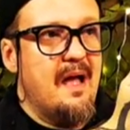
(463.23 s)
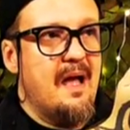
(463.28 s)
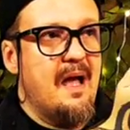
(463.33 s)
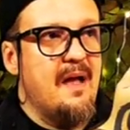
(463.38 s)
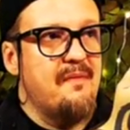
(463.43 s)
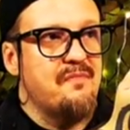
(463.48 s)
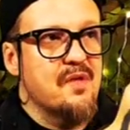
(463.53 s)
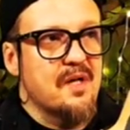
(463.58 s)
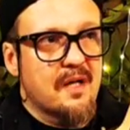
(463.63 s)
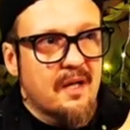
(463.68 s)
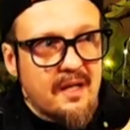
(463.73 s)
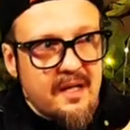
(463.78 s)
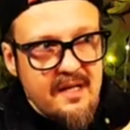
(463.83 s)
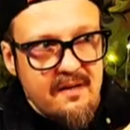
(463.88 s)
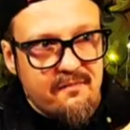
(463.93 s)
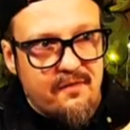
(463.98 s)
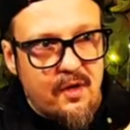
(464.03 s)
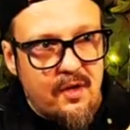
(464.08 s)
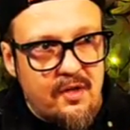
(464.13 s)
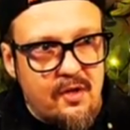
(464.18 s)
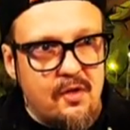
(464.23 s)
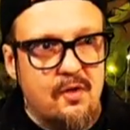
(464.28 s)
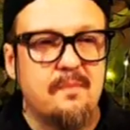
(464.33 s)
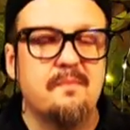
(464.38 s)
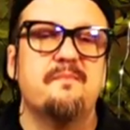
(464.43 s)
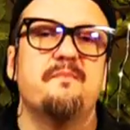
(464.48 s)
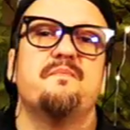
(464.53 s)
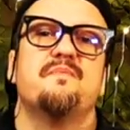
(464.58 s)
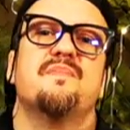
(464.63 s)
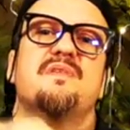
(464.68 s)
and the clean
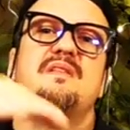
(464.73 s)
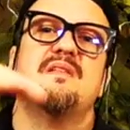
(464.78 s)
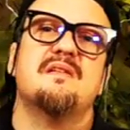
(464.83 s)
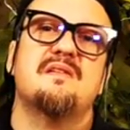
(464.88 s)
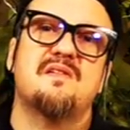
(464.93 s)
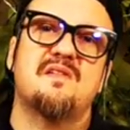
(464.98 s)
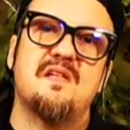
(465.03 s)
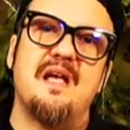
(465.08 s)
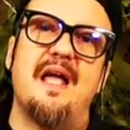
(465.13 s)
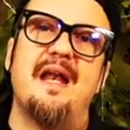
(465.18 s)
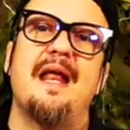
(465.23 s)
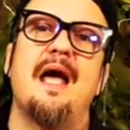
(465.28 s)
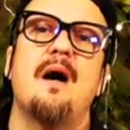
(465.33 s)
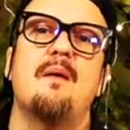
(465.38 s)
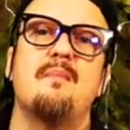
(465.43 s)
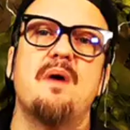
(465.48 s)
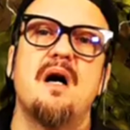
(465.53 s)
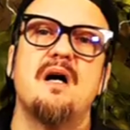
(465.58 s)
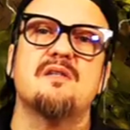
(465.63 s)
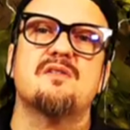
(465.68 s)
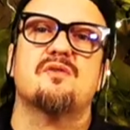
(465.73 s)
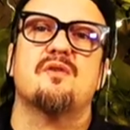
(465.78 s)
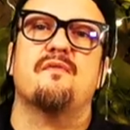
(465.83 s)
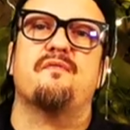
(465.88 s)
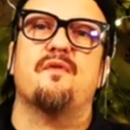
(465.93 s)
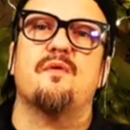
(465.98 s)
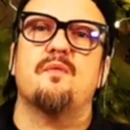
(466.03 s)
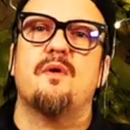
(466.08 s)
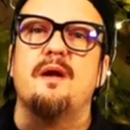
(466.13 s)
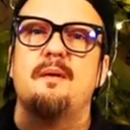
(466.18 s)
volume to set our master
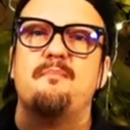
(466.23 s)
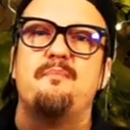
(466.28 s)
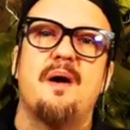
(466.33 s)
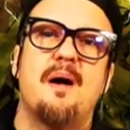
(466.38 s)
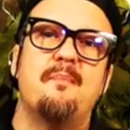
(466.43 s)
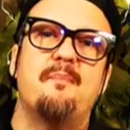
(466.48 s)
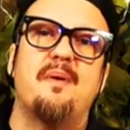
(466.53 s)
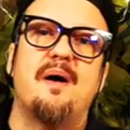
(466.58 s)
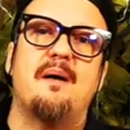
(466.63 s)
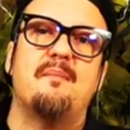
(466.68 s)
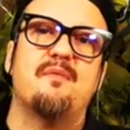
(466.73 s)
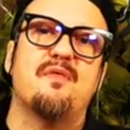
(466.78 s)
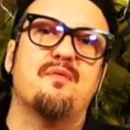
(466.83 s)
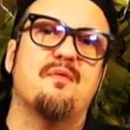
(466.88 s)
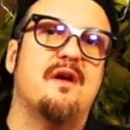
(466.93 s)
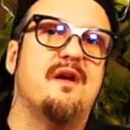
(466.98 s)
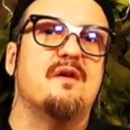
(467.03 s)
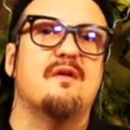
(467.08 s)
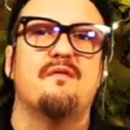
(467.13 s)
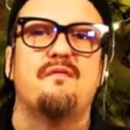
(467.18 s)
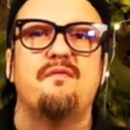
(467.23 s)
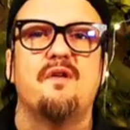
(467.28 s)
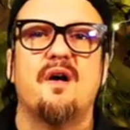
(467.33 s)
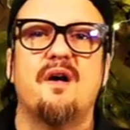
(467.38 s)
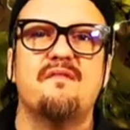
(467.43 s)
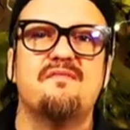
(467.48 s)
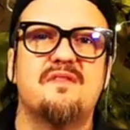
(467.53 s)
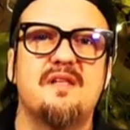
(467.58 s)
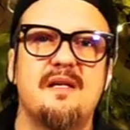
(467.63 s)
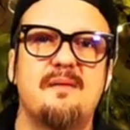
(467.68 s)
if we want to bump up 3 or
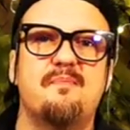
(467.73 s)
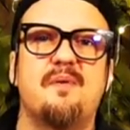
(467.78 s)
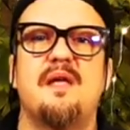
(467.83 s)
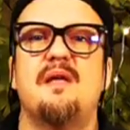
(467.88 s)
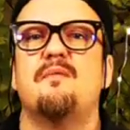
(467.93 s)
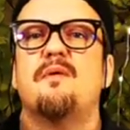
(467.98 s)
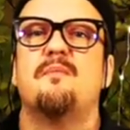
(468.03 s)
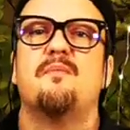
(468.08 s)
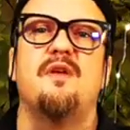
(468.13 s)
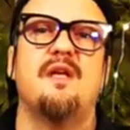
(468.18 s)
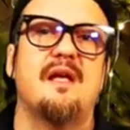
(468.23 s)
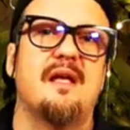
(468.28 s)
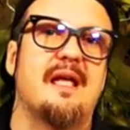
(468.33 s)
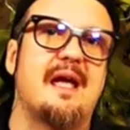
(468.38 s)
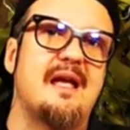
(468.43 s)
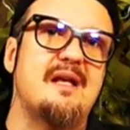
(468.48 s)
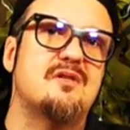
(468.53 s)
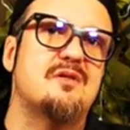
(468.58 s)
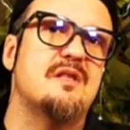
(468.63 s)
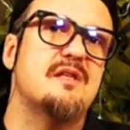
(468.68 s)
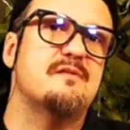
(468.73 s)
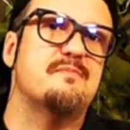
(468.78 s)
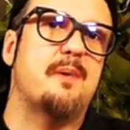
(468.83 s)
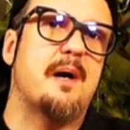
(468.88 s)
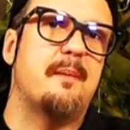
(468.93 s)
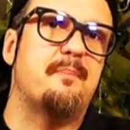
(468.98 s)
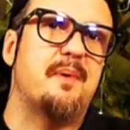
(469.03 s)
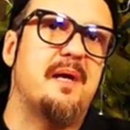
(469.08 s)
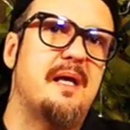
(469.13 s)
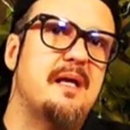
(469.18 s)
5 dB when we engage this
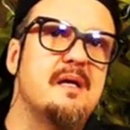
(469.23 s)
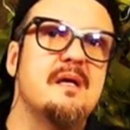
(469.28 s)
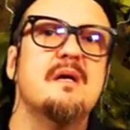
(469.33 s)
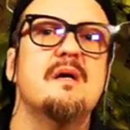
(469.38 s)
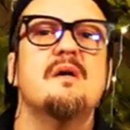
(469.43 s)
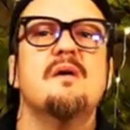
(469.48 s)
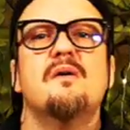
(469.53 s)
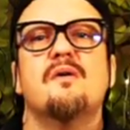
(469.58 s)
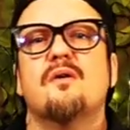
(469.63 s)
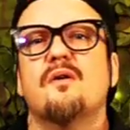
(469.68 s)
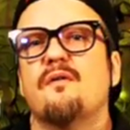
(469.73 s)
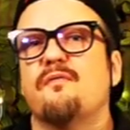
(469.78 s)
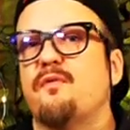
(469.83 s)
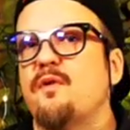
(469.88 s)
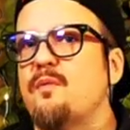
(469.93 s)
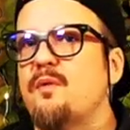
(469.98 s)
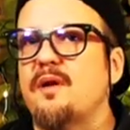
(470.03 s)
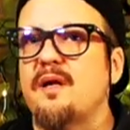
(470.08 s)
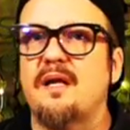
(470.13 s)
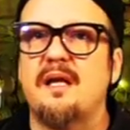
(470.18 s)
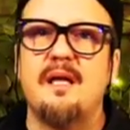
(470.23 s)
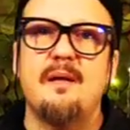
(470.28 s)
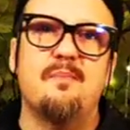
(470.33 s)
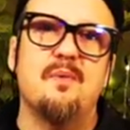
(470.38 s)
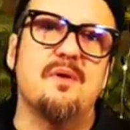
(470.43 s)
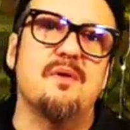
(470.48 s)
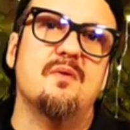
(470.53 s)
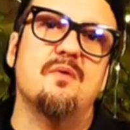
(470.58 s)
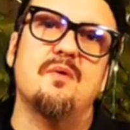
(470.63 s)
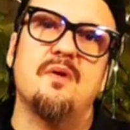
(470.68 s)
puppy, or if we want to
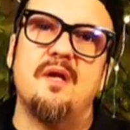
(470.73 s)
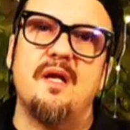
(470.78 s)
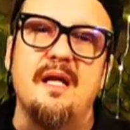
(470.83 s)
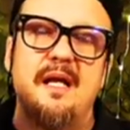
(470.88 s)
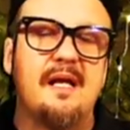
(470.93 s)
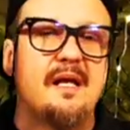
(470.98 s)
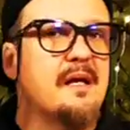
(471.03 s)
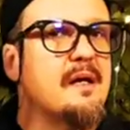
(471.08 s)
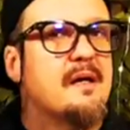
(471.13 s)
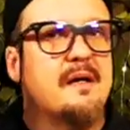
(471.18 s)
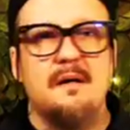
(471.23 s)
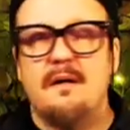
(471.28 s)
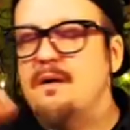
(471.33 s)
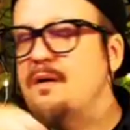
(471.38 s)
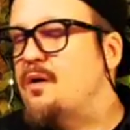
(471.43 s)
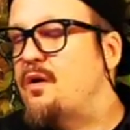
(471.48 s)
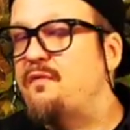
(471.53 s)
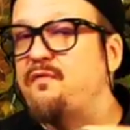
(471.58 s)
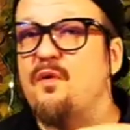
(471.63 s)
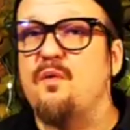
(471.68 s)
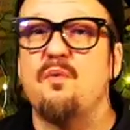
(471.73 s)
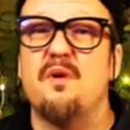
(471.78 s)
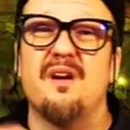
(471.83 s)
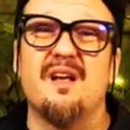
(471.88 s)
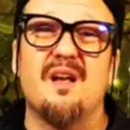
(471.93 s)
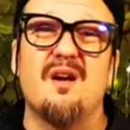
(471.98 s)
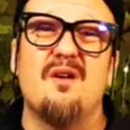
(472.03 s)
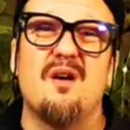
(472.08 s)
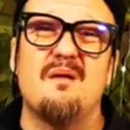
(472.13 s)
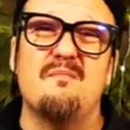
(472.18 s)
keep it unity, if we want
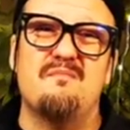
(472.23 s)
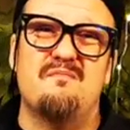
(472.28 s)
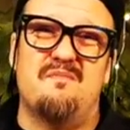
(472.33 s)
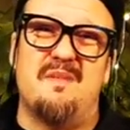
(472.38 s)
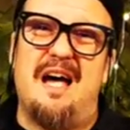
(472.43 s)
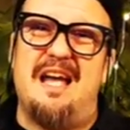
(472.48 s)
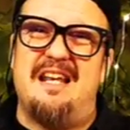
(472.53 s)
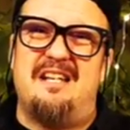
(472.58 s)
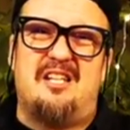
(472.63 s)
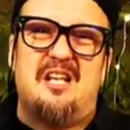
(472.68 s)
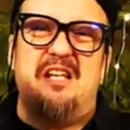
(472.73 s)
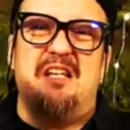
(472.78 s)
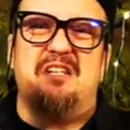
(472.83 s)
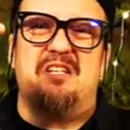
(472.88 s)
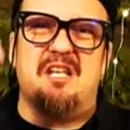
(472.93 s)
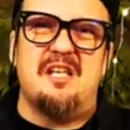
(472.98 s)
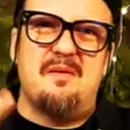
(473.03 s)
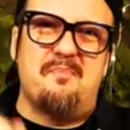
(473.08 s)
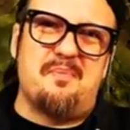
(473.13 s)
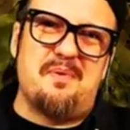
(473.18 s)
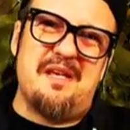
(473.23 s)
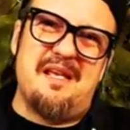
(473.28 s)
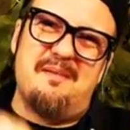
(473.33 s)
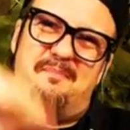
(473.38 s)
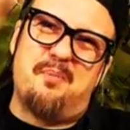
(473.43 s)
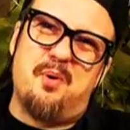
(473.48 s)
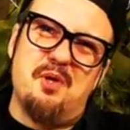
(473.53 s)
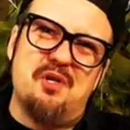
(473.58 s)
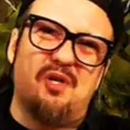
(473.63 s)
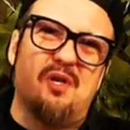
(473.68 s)
to go up 18
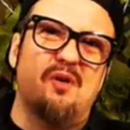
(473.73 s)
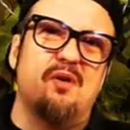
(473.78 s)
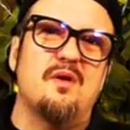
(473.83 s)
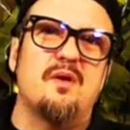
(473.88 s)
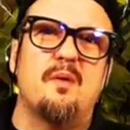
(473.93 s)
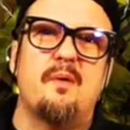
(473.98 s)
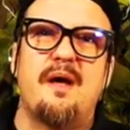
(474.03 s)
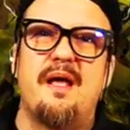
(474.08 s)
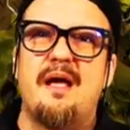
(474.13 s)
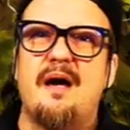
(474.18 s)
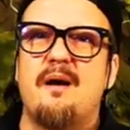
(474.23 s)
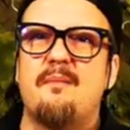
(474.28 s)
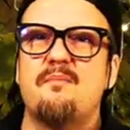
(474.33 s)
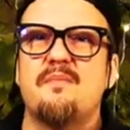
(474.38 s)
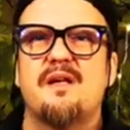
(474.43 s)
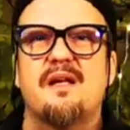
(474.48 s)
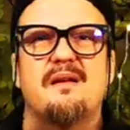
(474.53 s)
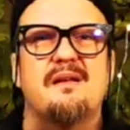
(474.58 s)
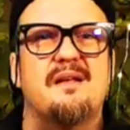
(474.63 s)
dB, push it all the way up,